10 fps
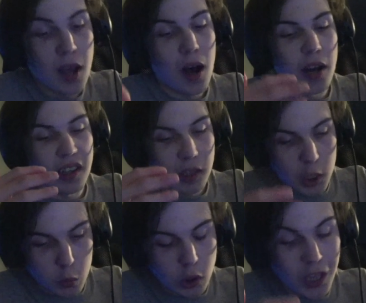on a
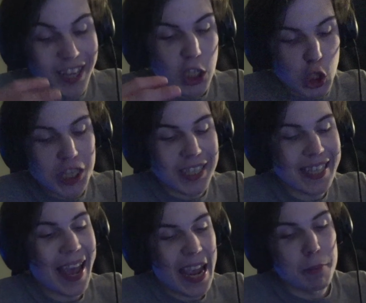literal
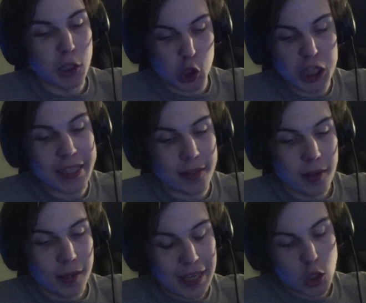GTA machine.
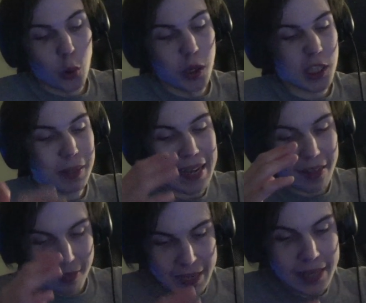It's going to be a
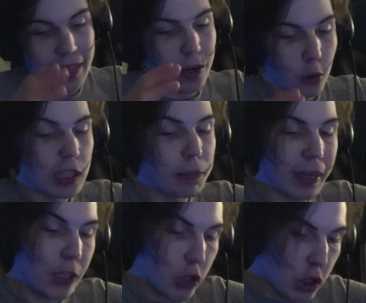thing that only
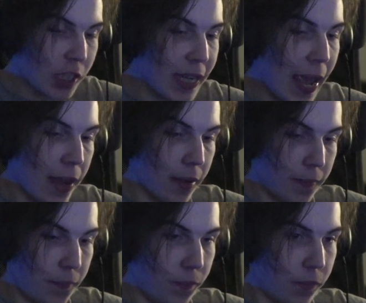plays GTA,
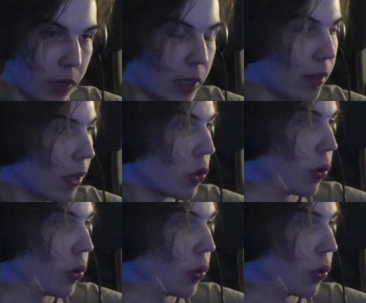right? So that's